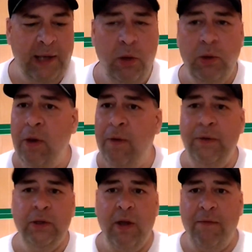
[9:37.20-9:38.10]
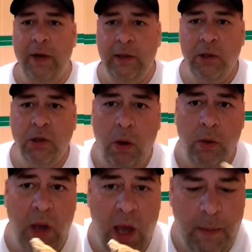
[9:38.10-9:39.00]
I do goofy stuff like this
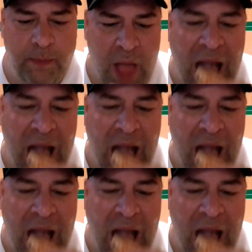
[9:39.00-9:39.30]
all day.